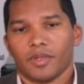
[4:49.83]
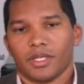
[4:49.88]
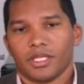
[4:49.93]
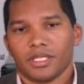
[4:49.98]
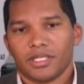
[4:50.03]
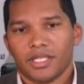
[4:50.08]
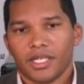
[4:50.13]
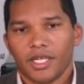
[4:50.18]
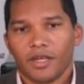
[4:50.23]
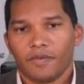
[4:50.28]

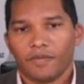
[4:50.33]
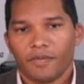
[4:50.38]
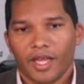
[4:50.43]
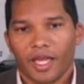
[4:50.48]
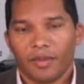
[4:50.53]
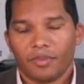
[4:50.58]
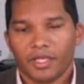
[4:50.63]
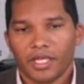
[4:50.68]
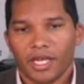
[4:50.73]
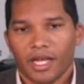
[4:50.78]
The city of
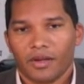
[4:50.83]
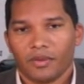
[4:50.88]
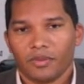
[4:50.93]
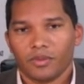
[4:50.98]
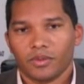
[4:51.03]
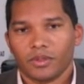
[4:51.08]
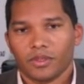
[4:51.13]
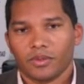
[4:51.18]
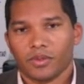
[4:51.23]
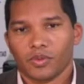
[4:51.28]
Cape
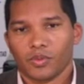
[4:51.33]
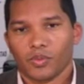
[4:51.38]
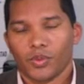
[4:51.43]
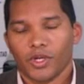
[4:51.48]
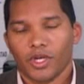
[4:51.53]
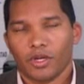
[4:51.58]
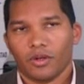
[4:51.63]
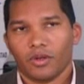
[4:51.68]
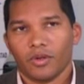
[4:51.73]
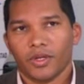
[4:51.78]
Town,
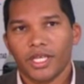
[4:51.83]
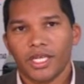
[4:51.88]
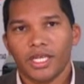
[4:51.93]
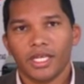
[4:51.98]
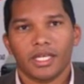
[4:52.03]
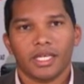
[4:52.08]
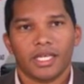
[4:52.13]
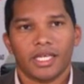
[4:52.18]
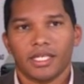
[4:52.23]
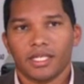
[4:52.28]
we are
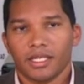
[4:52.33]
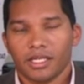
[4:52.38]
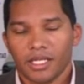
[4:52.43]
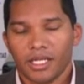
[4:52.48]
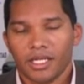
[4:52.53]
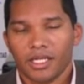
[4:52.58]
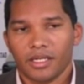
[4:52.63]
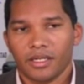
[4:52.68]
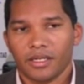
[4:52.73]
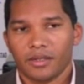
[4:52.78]
looking
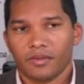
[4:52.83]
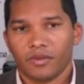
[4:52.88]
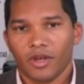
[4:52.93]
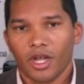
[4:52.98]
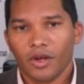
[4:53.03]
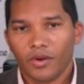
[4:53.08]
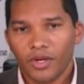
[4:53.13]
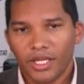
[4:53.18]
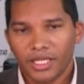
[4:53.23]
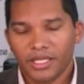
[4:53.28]
in
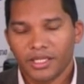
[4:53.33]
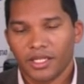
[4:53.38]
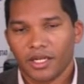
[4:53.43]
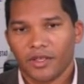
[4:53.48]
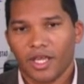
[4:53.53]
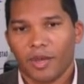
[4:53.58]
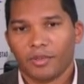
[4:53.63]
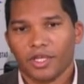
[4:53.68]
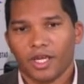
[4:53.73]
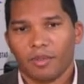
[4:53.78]
not only the
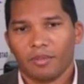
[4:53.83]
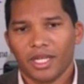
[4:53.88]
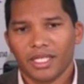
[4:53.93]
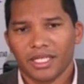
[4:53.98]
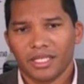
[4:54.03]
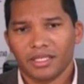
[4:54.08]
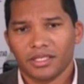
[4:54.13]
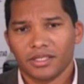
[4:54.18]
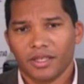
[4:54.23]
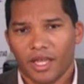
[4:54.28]
city of Cape Town
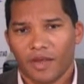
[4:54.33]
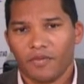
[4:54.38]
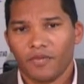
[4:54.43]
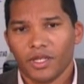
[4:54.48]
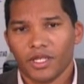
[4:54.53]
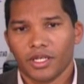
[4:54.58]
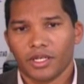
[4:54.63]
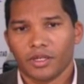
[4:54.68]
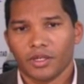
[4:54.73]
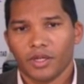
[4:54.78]
but in South
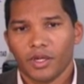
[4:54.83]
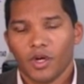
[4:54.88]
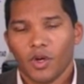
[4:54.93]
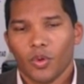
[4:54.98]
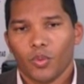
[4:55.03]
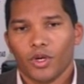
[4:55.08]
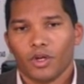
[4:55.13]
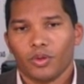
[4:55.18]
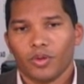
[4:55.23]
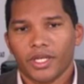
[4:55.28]
Africa,
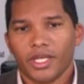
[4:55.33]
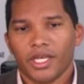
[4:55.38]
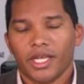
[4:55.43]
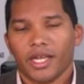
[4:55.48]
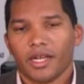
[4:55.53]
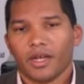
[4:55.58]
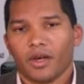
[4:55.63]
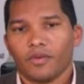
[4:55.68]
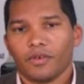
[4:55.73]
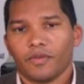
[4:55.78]
we are
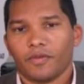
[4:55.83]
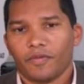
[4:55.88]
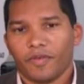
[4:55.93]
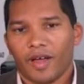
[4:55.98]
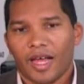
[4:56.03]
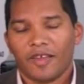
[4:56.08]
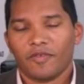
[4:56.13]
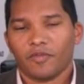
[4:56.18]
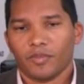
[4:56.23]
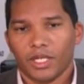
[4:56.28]
looking at over
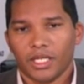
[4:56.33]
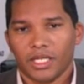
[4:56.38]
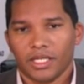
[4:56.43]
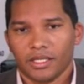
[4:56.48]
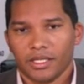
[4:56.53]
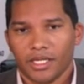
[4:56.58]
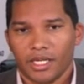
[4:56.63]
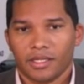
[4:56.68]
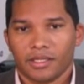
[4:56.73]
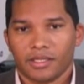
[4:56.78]
5
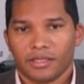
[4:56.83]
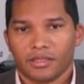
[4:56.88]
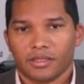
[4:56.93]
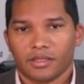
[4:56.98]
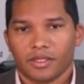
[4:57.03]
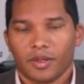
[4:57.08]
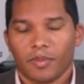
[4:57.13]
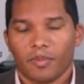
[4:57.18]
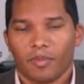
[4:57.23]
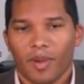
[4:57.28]
million
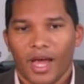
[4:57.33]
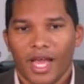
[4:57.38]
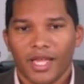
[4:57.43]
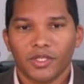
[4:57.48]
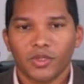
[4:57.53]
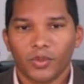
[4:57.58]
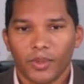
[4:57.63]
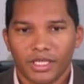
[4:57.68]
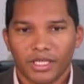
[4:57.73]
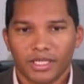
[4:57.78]
deaths
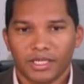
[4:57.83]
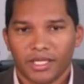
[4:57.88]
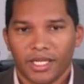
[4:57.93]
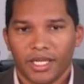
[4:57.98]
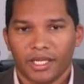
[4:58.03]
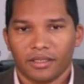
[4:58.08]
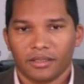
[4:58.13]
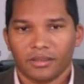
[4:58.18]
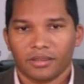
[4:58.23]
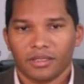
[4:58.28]
by
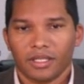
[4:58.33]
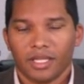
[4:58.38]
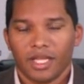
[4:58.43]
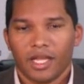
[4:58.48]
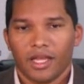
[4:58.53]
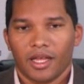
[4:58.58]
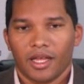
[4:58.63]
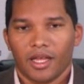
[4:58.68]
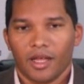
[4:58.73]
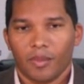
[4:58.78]
2010
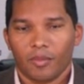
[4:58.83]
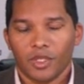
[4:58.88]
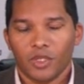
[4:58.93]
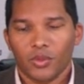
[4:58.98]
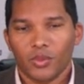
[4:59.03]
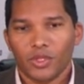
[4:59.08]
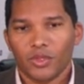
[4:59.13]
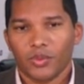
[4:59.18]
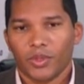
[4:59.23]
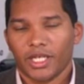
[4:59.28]

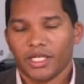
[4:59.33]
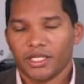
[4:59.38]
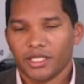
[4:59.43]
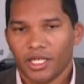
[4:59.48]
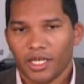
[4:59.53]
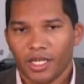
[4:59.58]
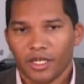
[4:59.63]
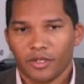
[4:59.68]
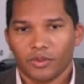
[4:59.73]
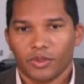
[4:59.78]
between
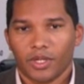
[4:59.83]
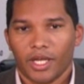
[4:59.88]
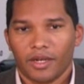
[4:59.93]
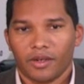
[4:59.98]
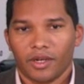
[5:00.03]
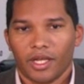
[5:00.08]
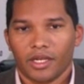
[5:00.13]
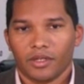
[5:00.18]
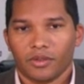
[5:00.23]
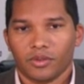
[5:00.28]
2010
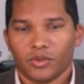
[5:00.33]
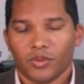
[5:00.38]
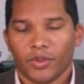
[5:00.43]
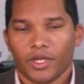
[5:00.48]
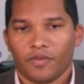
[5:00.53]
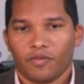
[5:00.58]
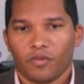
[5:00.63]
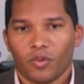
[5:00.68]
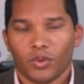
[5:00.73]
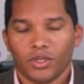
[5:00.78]
and
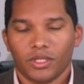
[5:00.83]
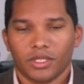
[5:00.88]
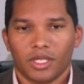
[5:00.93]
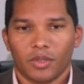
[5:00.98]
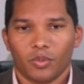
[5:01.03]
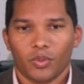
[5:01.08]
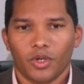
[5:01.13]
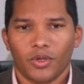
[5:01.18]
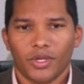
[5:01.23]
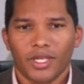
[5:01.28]
2014,
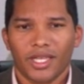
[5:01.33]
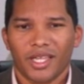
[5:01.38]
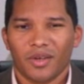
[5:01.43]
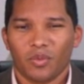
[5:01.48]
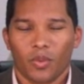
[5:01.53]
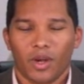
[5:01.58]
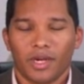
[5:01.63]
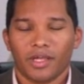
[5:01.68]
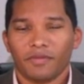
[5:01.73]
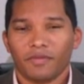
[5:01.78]
and we're looking
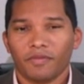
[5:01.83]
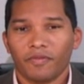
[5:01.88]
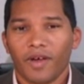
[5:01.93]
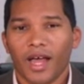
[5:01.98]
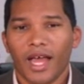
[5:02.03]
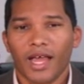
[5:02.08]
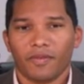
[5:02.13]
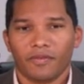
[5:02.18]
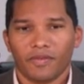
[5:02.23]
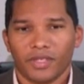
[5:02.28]
at 1 in
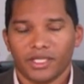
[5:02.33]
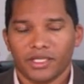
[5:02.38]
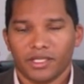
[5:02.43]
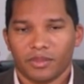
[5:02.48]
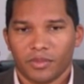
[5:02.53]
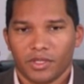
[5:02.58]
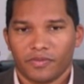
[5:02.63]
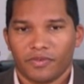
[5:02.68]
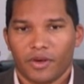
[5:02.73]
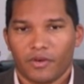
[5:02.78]
5 in
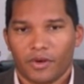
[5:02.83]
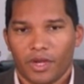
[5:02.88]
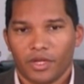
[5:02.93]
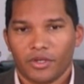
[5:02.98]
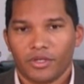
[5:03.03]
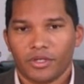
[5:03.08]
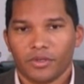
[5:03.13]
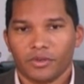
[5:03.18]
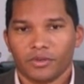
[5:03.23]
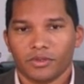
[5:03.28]
terms of our
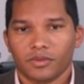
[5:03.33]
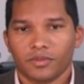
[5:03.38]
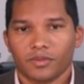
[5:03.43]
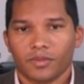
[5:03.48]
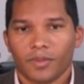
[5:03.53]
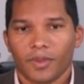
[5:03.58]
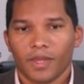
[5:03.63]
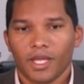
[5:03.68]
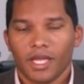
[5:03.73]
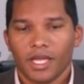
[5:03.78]
ratios.
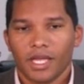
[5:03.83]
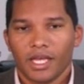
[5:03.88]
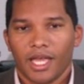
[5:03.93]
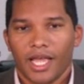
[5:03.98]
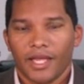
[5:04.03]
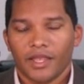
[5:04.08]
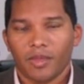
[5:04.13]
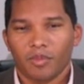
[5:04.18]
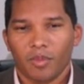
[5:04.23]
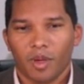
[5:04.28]
At the